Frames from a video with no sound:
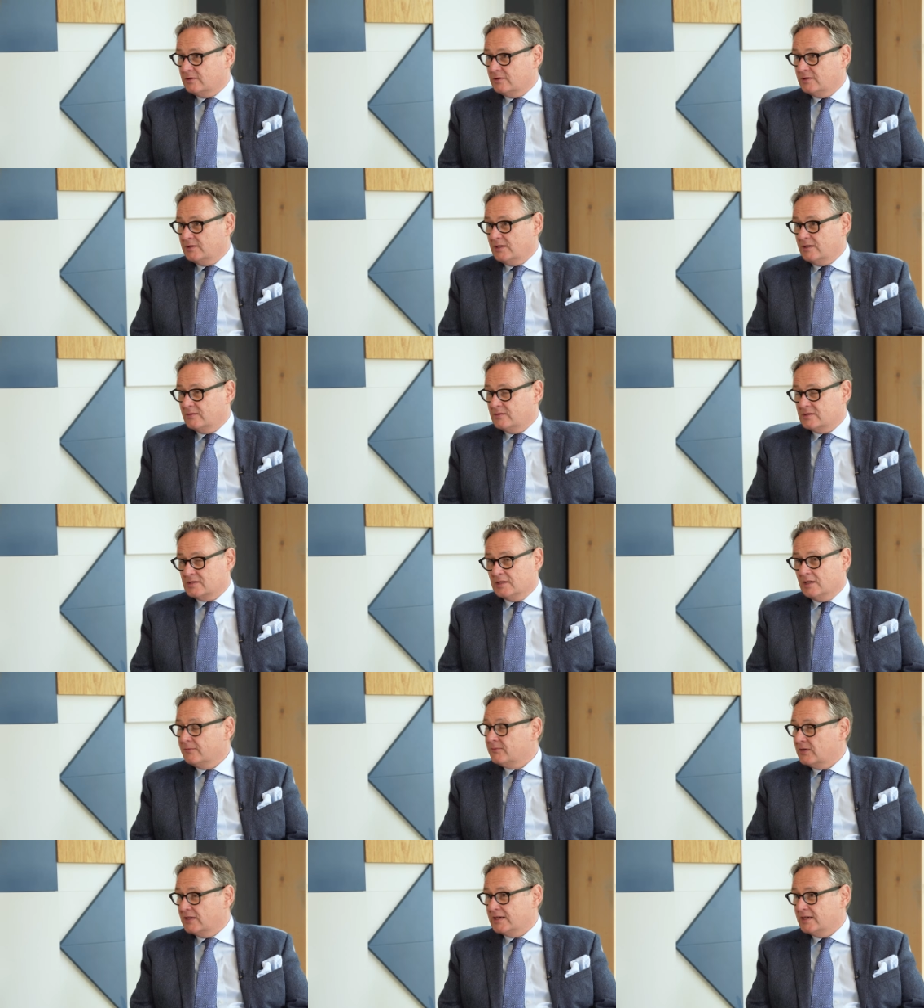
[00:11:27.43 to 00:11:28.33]
all, and that was
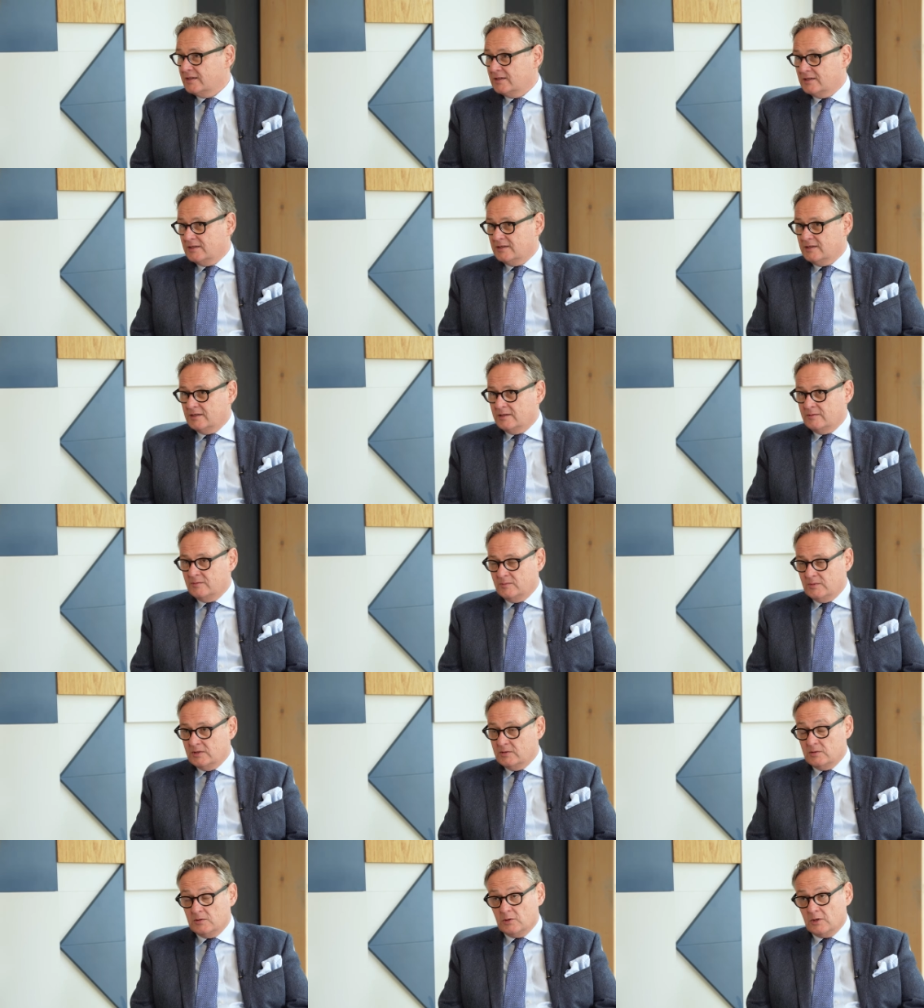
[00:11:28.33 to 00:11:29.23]
lovely. Uh, mm.
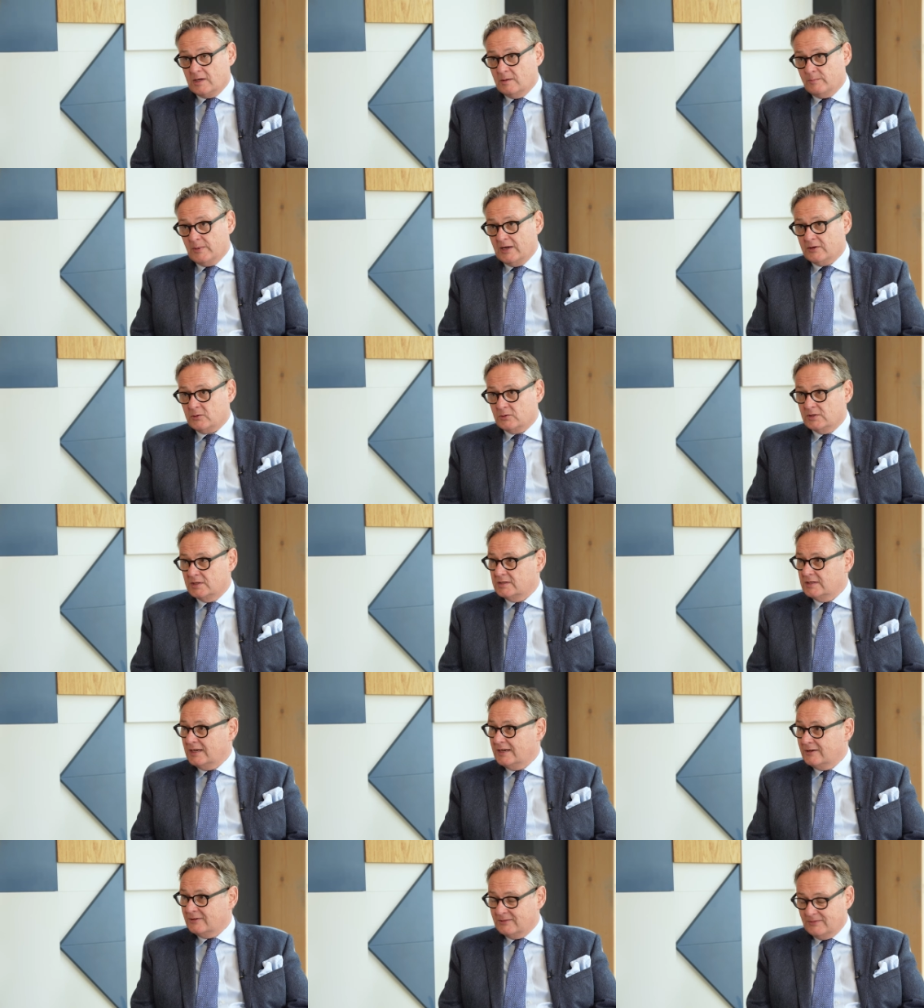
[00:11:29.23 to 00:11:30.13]
Um, looking back on it
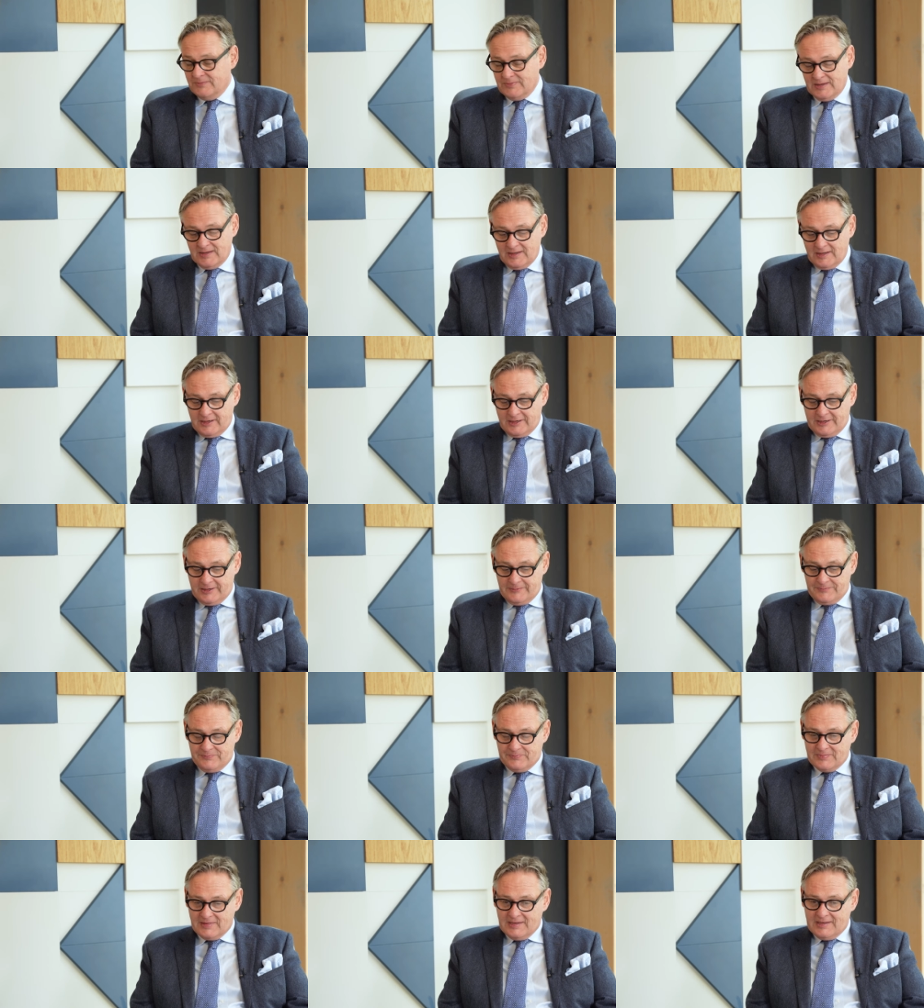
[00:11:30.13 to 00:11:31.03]
now, yeah.
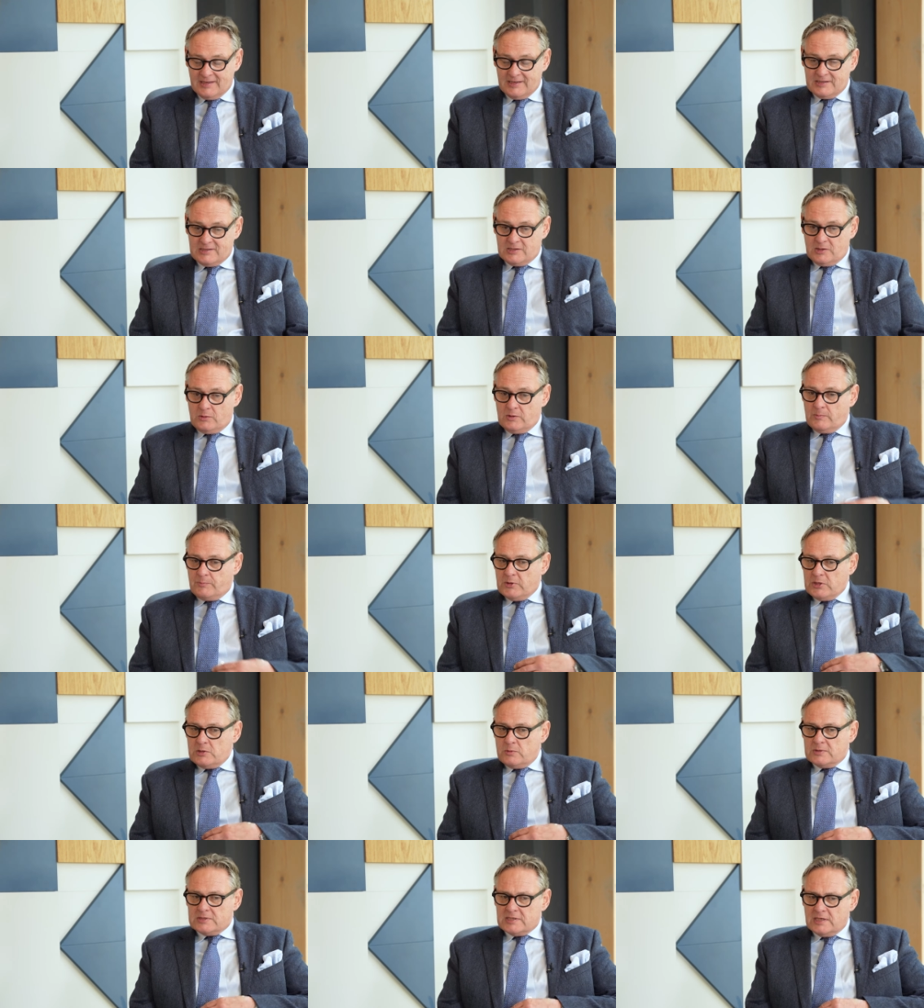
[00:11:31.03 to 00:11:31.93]
Um, so but
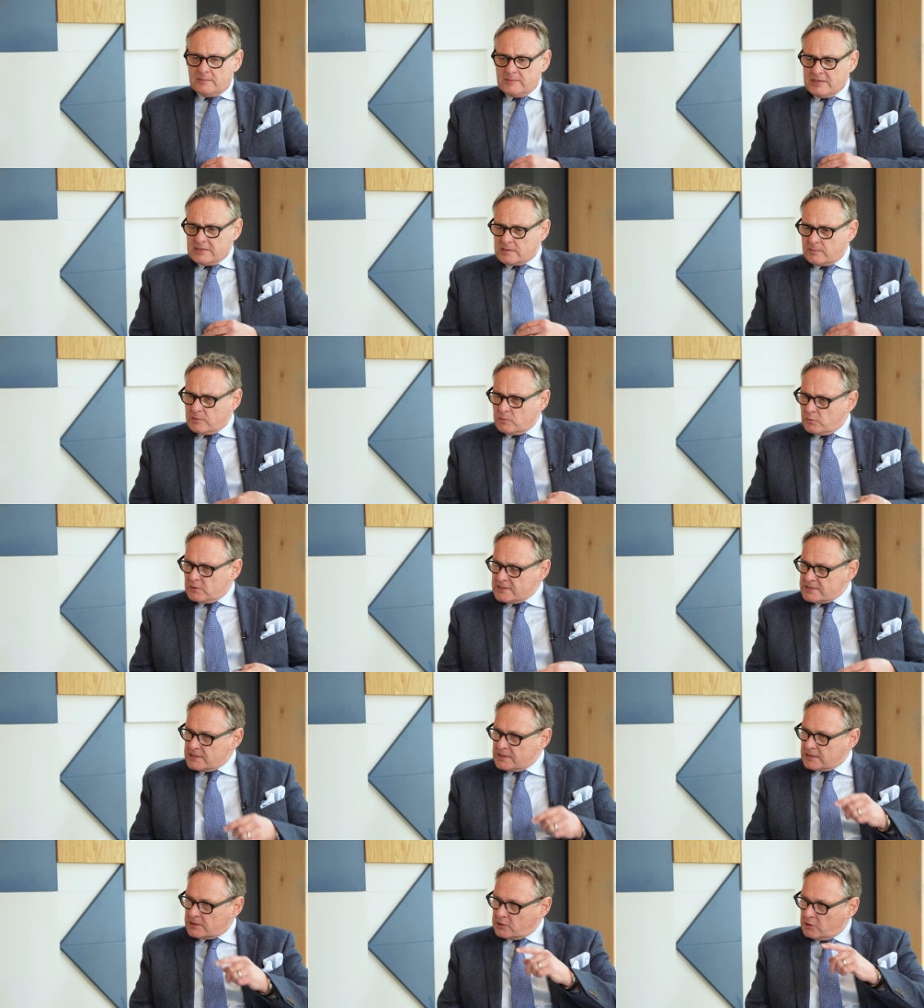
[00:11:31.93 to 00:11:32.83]
you were telling me something. What
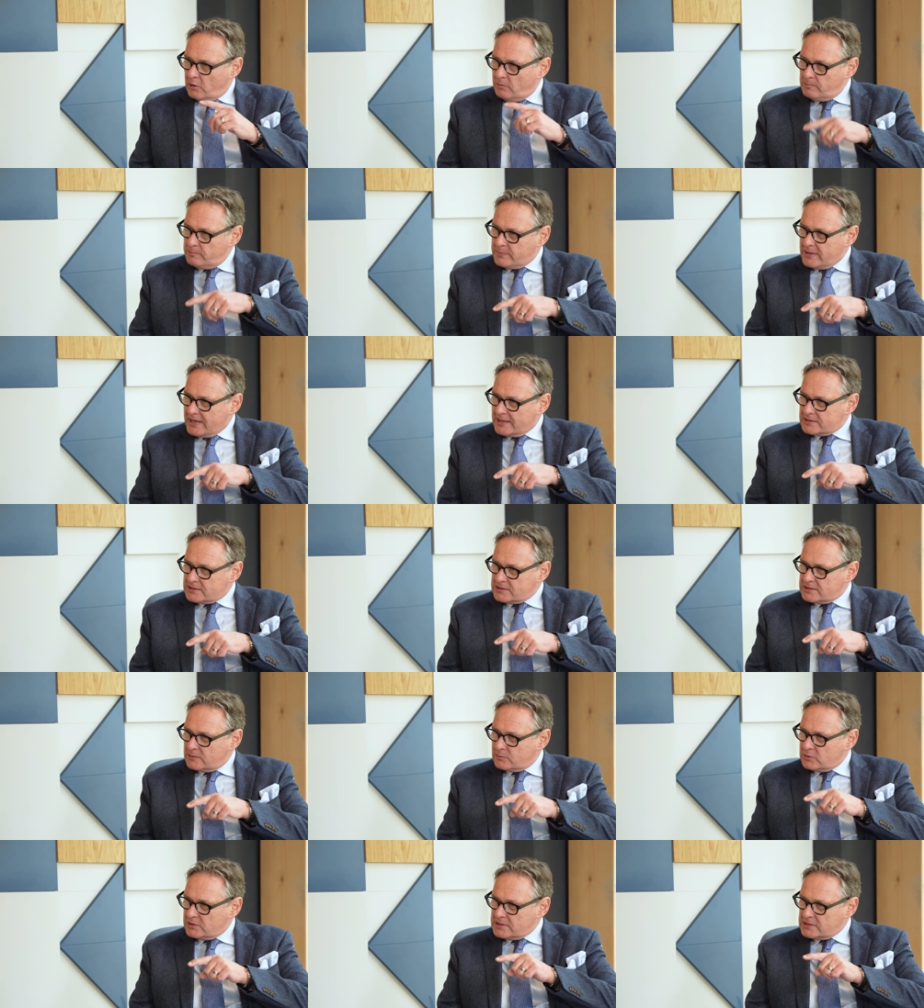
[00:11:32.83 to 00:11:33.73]
is it? The combat?
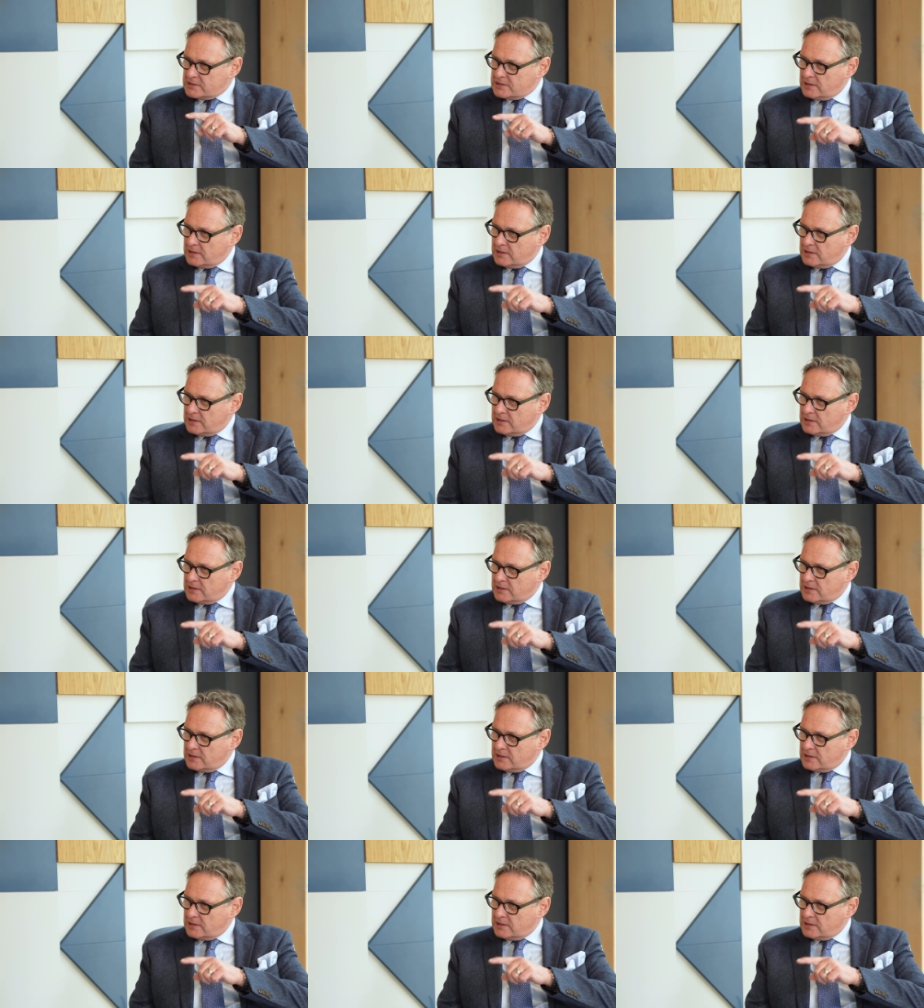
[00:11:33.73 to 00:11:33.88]
The, what is?